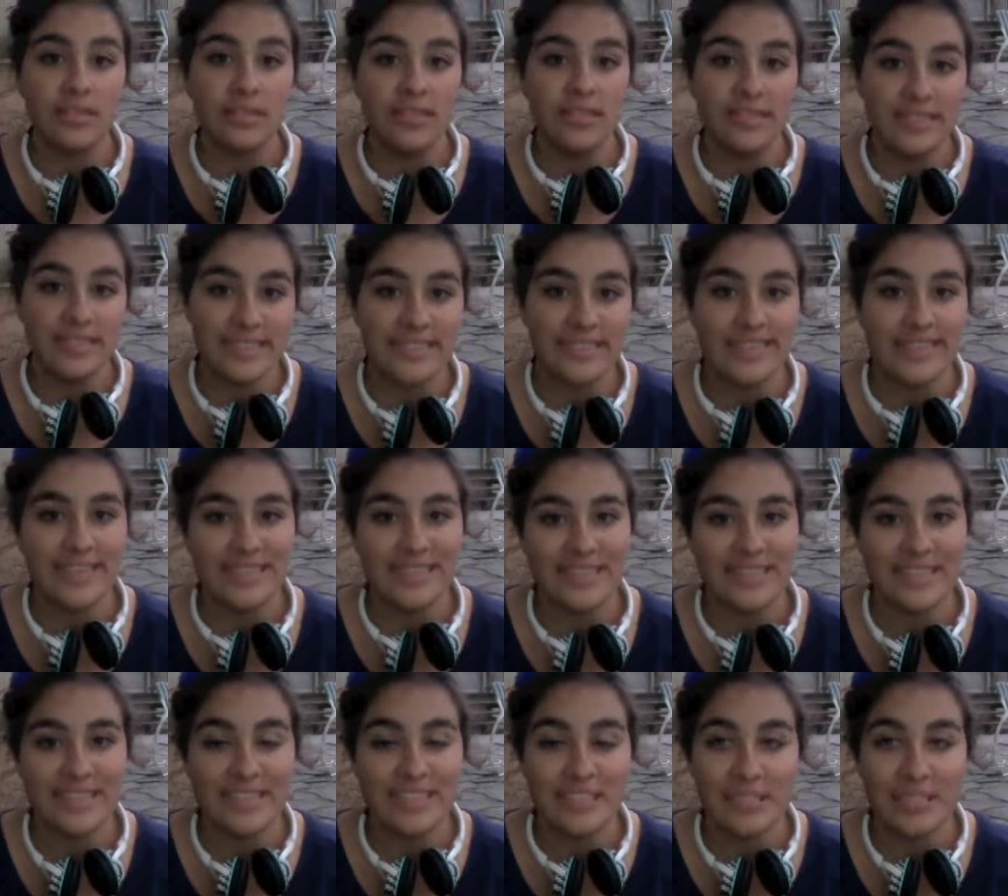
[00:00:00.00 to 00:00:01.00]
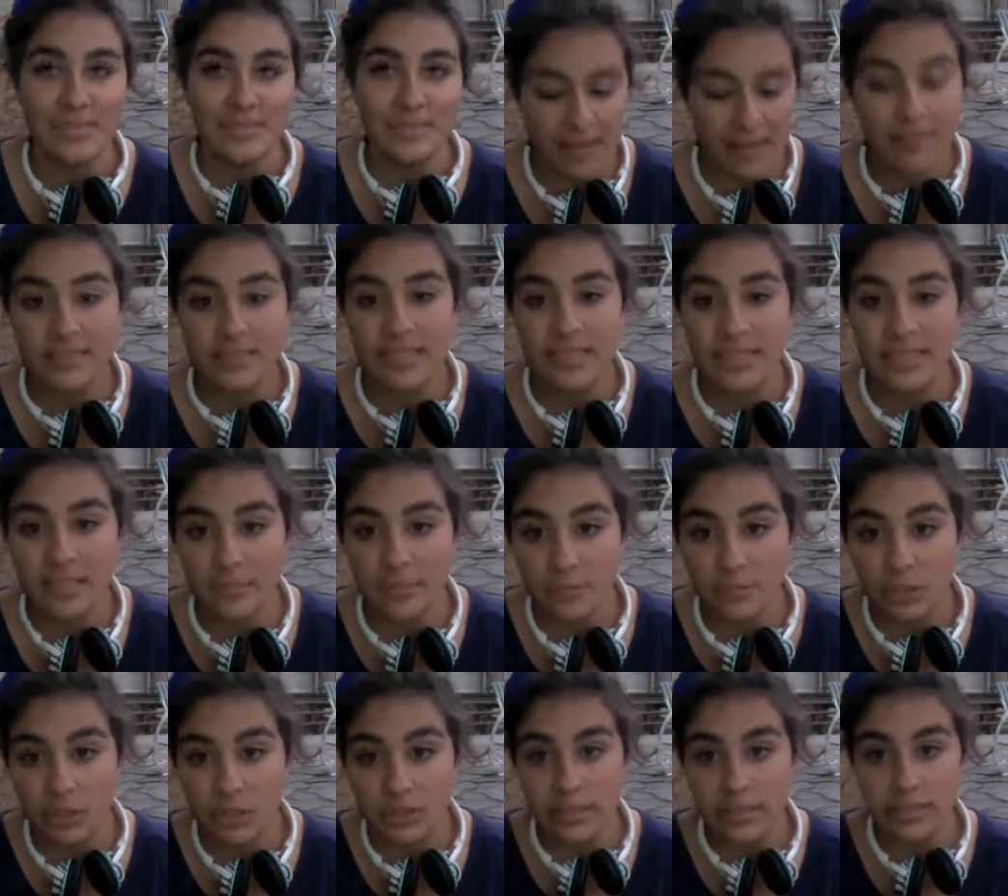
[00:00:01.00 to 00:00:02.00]
teach english since I'm
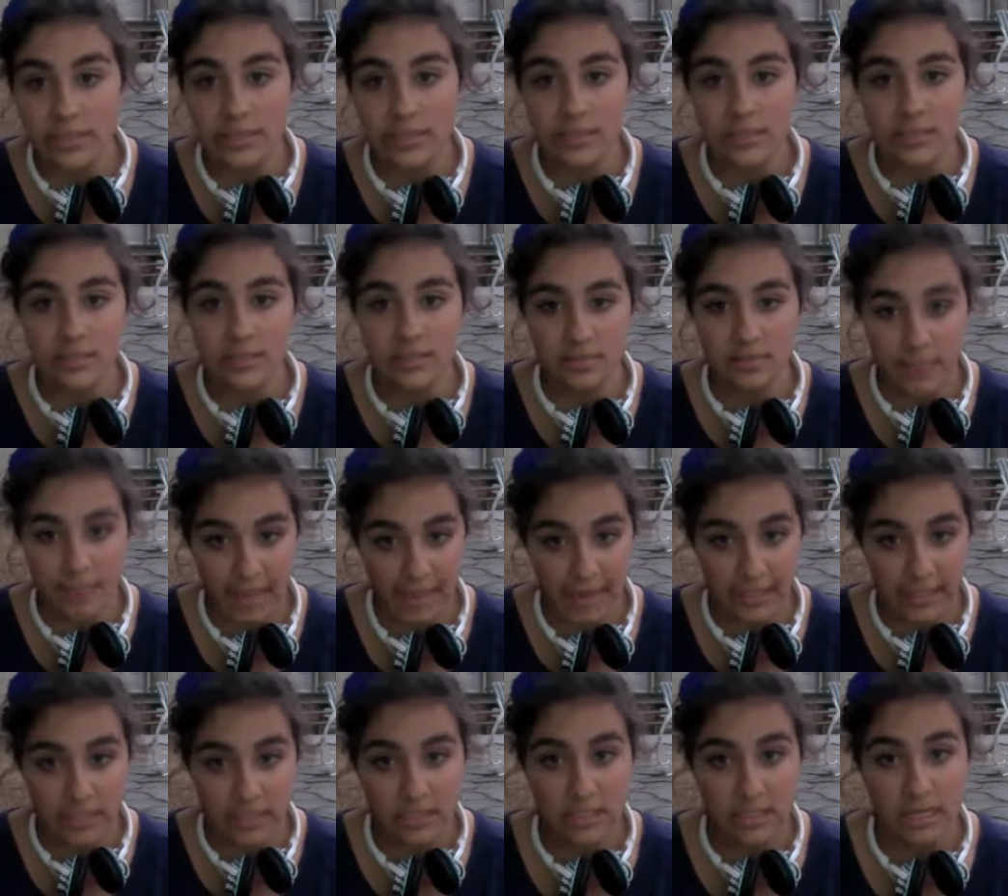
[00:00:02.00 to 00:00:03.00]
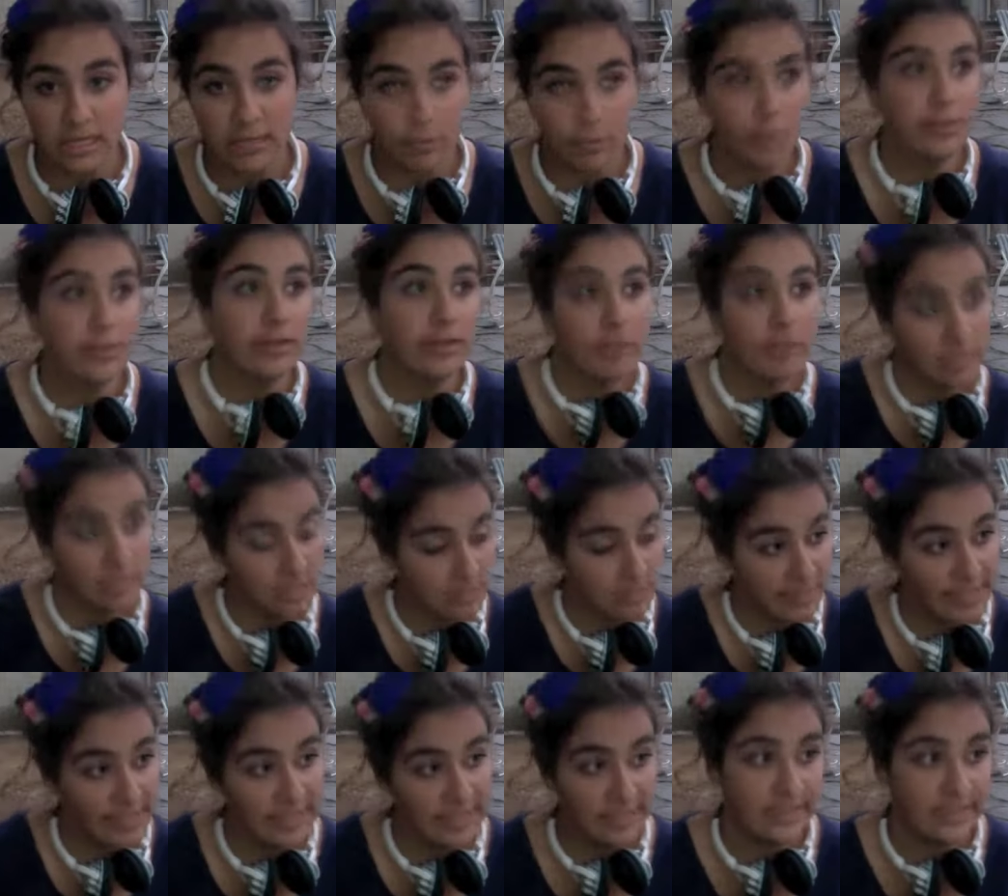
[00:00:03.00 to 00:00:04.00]
learning Spanish and I'm going on the Spain
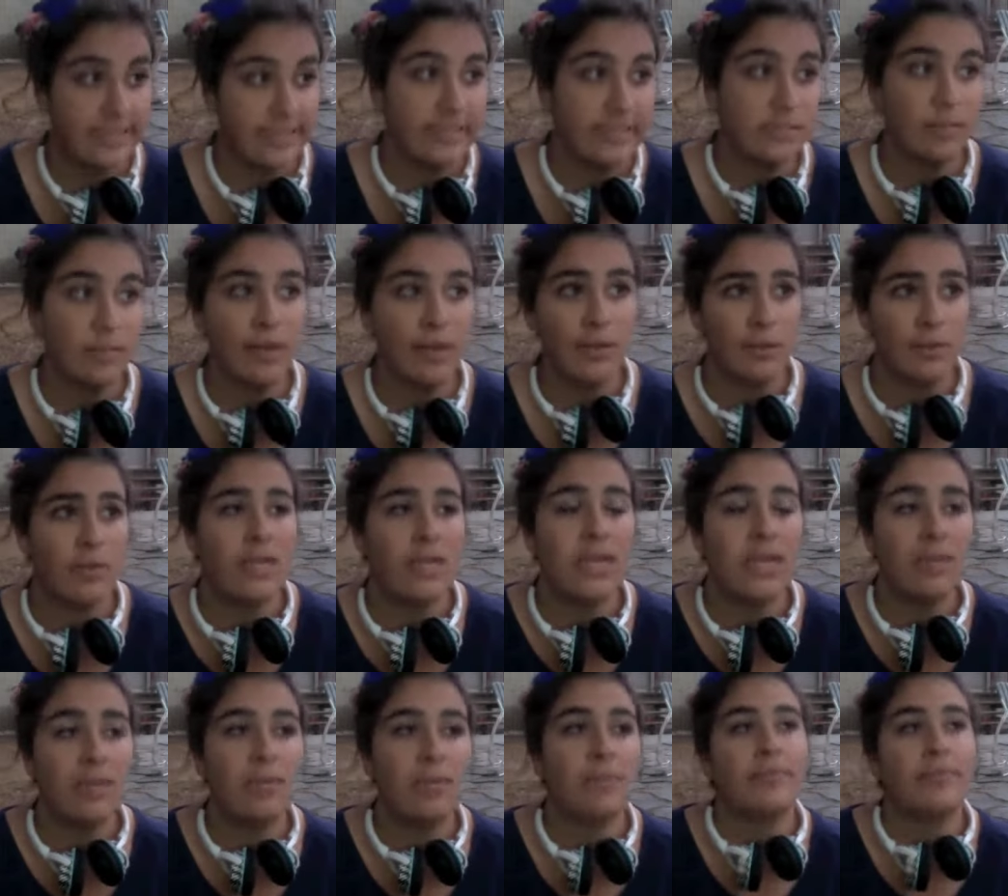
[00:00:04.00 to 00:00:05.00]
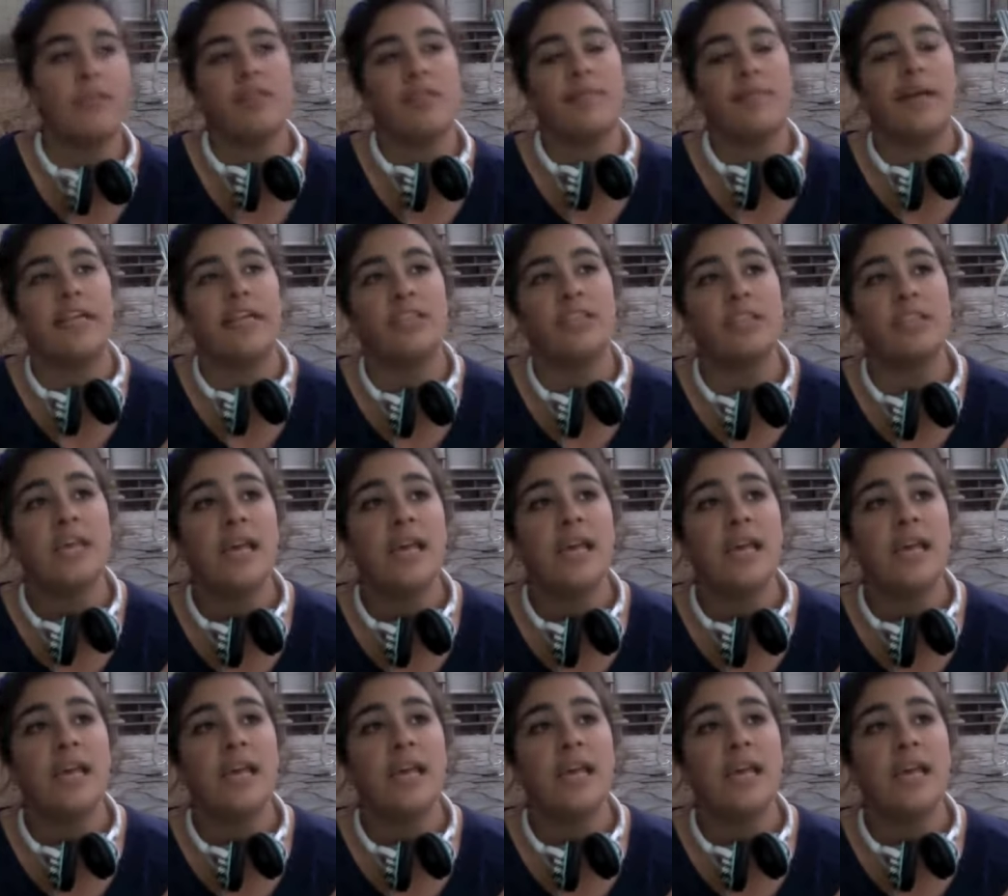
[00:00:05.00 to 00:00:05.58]
exchange, might as well keep up with the Spanish.